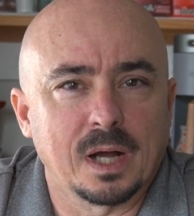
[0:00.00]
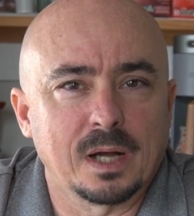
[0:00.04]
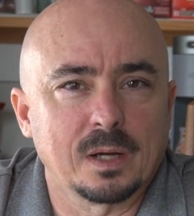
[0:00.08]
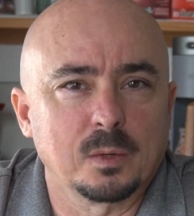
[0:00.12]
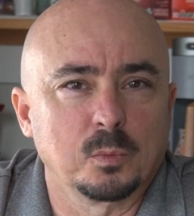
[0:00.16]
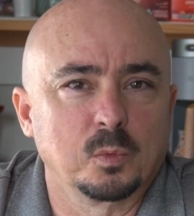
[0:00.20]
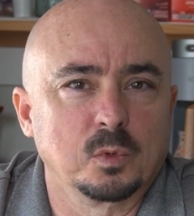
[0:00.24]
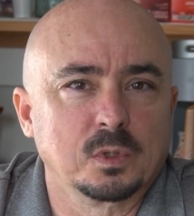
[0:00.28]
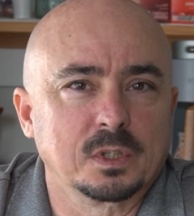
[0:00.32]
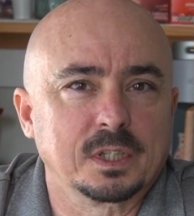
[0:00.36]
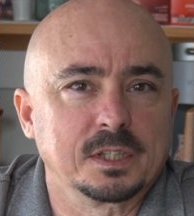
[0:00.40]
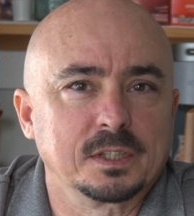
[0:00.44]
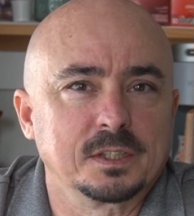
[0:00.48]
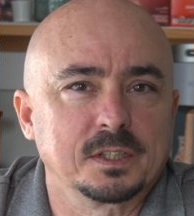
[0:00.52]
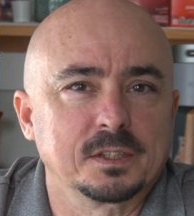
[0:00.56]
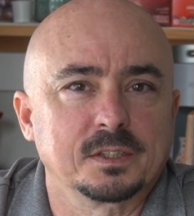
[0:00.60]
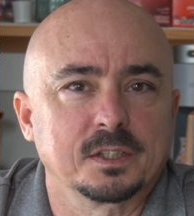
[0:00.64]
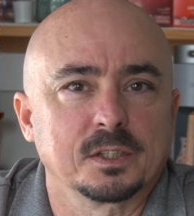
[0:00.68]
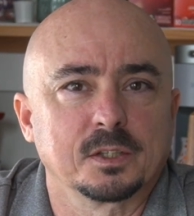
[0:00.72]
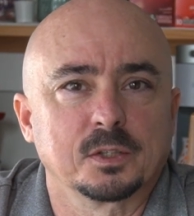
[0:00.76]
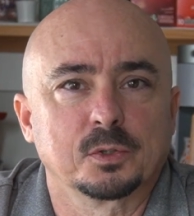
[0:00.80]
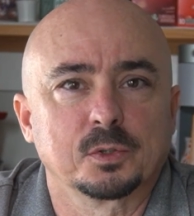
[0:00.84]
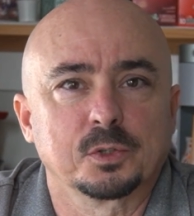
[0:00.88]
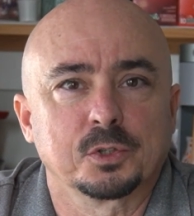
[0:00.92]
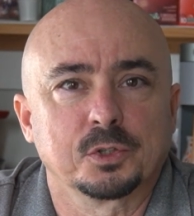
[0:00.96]
I wanted to
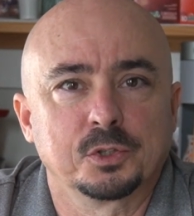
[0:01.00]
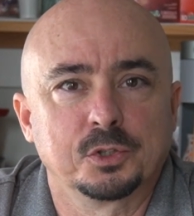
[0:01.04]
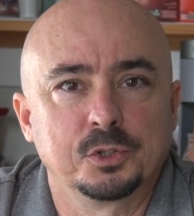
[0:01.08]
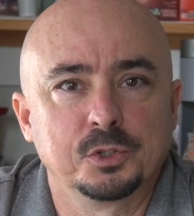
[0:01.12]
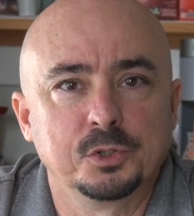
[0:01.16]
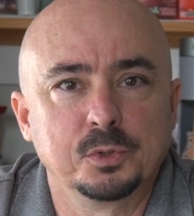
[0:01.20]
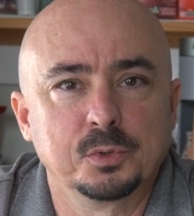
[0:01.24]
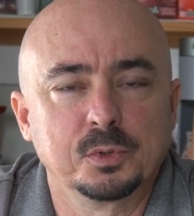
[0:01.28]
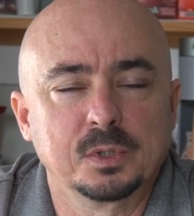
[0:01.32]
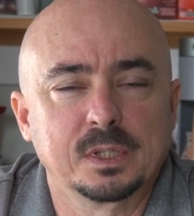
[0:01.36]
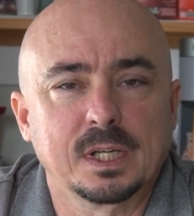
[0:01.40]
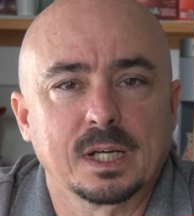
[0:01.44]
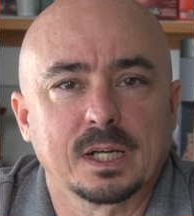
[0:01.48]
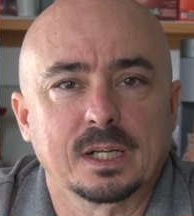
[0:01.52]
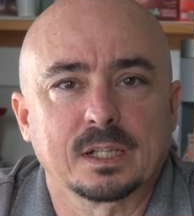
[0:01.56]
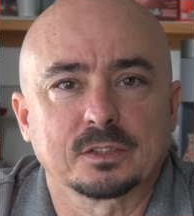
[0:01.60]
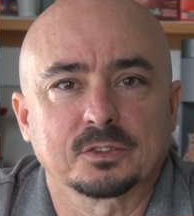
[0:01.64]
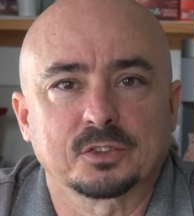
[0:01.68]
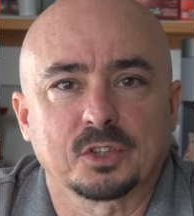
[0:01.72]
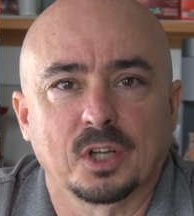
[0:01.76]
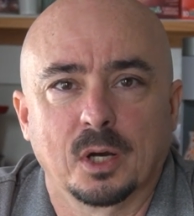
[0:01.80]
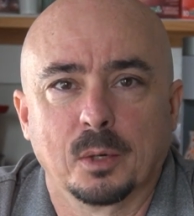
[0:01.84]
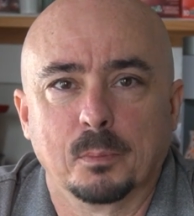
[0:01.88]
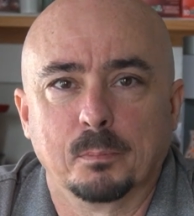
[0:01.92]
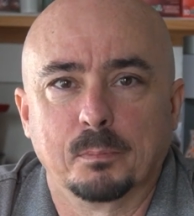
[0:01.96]
tell you
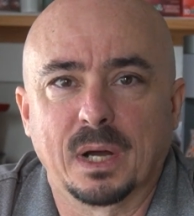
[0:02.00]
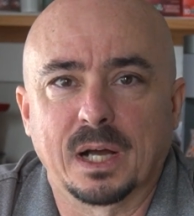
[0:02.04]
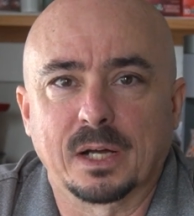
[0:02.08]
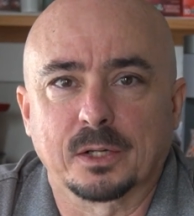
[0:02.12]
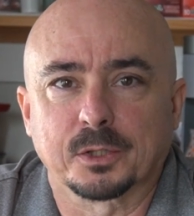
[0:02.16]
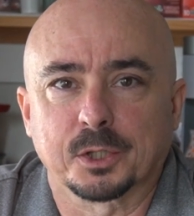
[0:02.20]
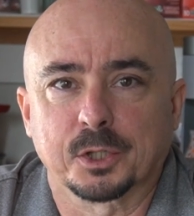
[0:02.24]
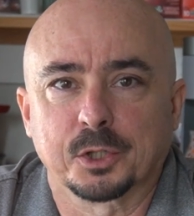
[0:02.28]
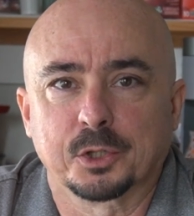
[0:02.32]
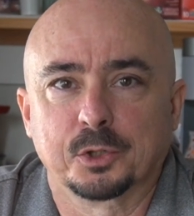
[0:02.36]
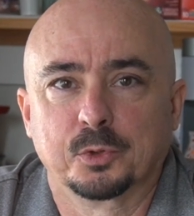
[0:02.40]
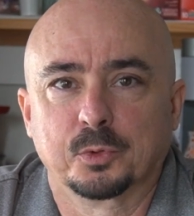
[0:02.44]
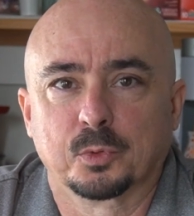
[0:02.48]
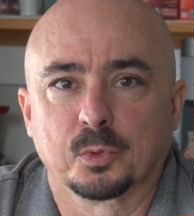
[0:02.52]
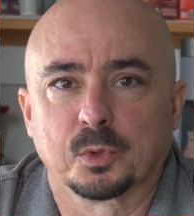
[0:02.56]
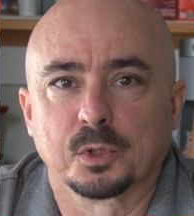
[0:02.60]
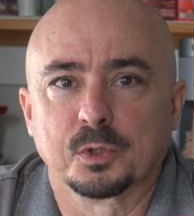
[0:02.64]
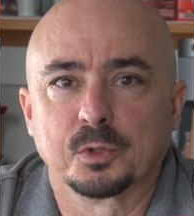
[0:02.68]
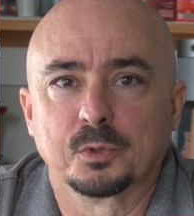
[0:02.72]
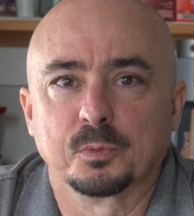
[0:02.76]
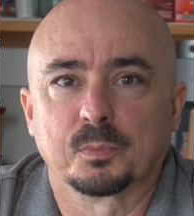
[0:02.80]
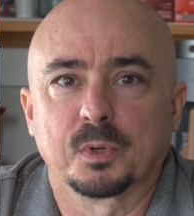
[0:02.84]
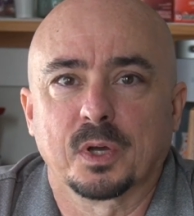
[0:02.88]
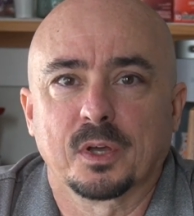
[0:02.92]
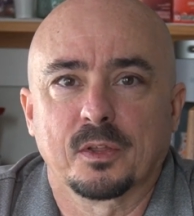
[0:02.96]
guys about a
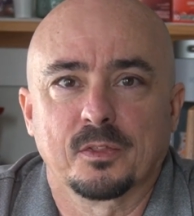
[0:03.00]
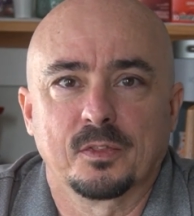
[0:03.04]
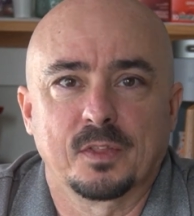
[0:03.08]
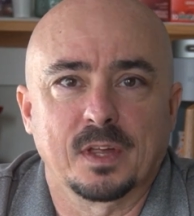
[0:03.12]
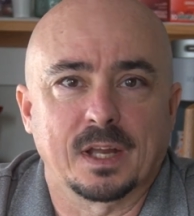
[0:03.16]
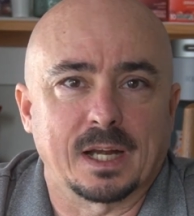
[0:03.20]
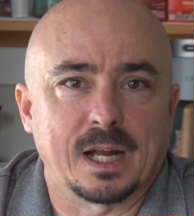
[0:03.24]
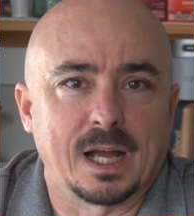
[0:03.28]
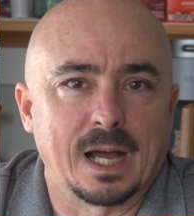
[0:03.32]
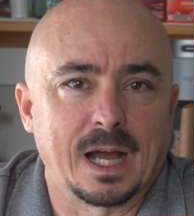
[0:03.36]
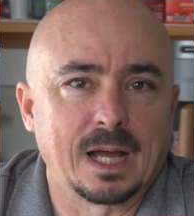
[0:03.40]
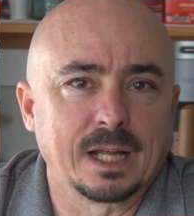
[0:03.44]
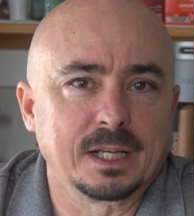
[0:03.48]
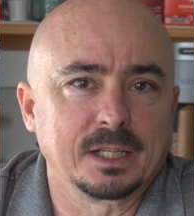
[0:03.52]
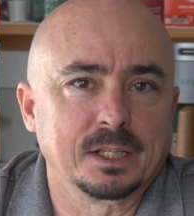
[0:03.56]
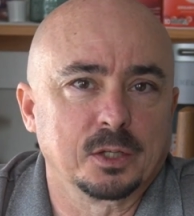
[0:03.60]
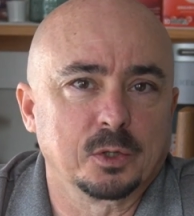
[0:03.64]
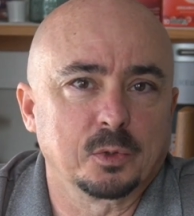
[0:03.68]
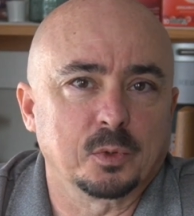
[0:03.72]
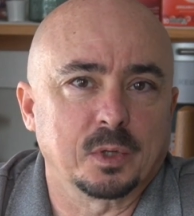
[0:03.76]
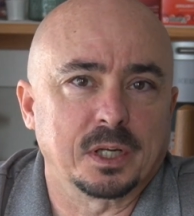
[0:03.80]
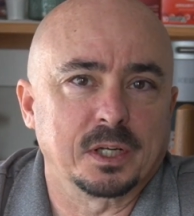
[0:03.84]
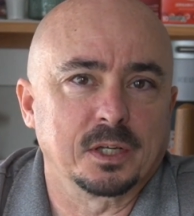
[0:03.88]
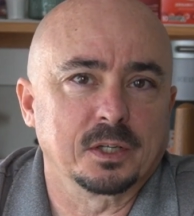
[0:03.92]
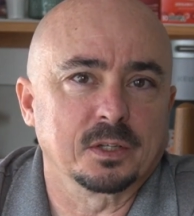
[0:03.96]
group that I
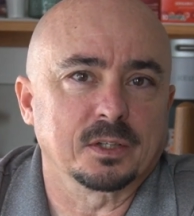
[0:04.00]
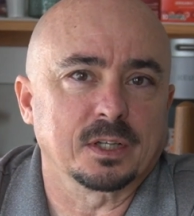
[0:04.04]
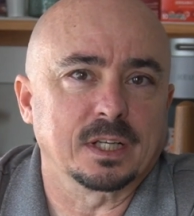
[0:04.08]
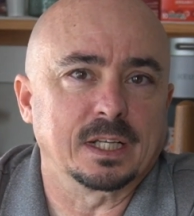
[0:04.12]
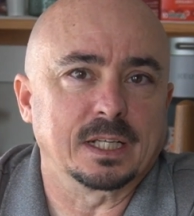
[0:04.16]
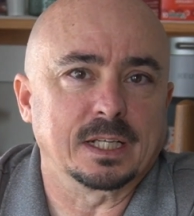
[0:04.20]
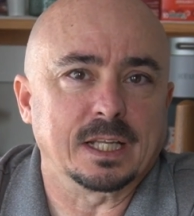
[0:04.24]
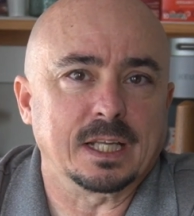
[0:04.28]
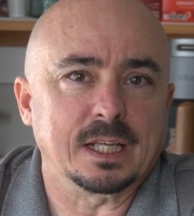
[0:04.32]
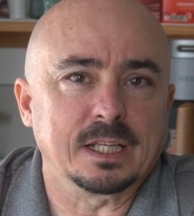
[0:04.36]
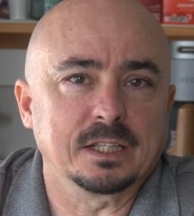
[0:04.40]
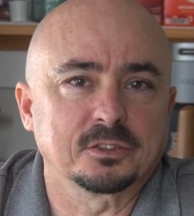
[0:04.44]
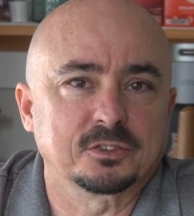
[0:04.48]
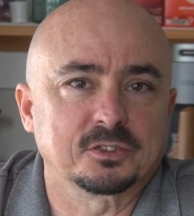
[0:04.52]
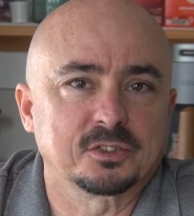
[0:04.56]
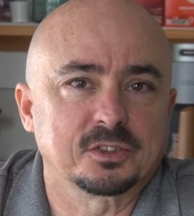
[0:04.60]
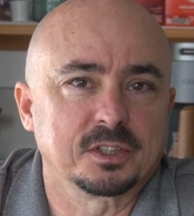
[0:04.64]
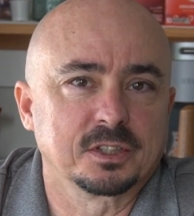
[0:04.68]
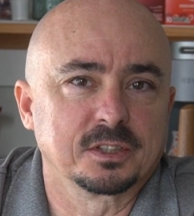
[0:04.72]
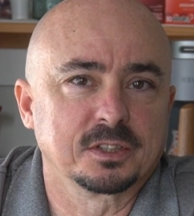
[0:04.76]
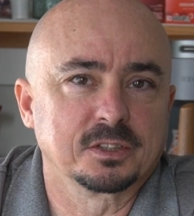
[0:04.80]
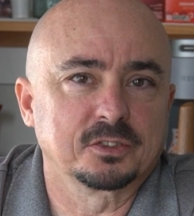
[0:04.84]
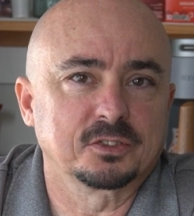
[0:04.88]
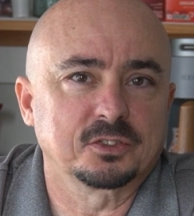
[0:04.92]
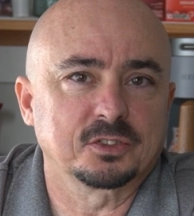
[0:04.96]
know here in East
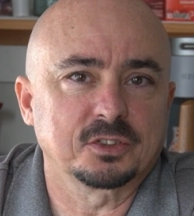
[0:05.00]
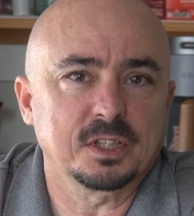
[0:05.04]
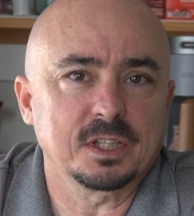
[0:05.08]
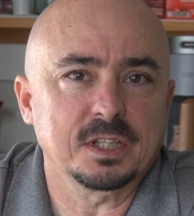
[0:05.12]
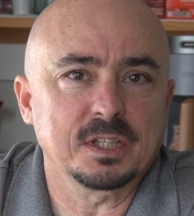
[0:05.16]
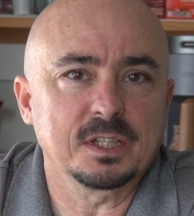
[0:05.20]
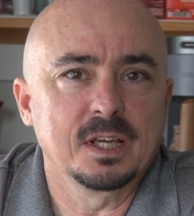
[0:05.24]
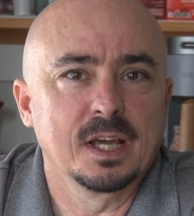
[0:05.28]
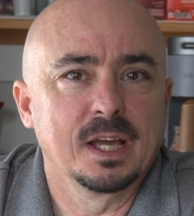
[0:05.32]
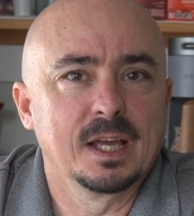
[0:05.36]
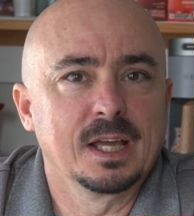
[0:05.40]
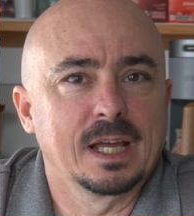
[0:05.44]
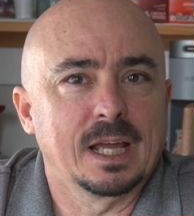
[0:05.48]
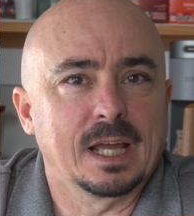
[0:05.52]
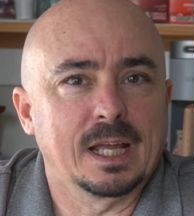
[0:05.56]
Tennessee